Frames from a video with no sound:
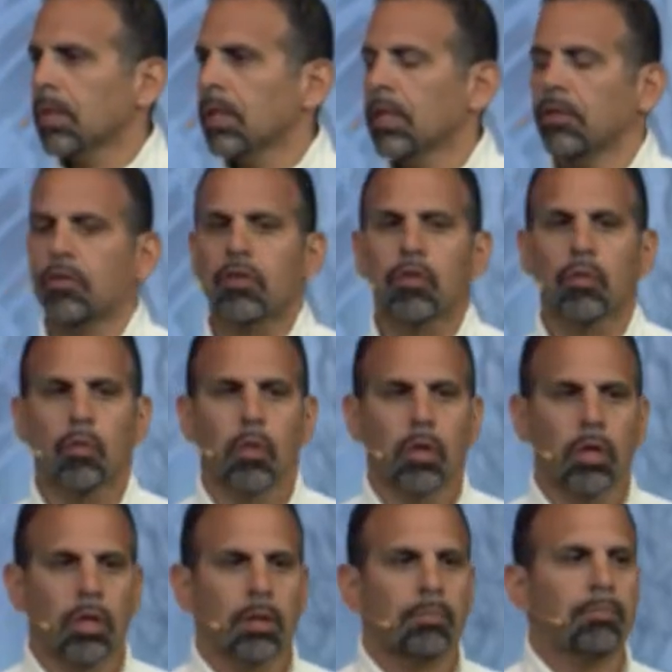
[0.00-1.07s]
It's the
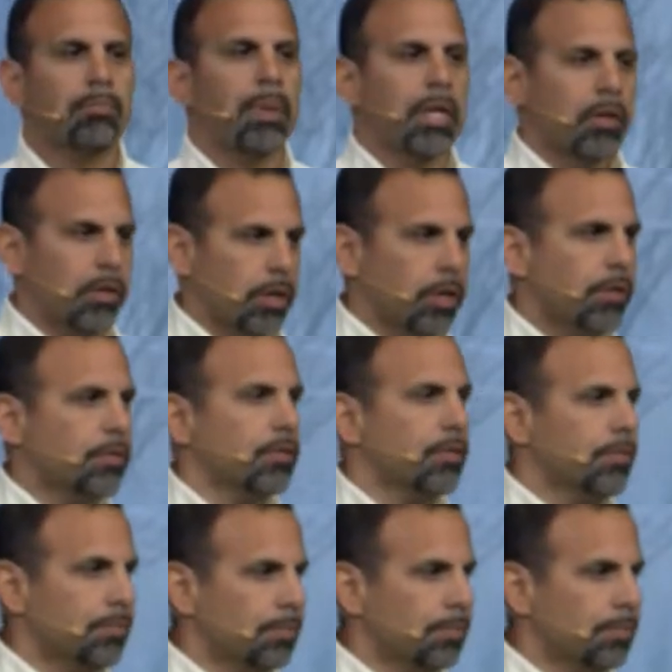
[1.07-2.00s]
word bitterness.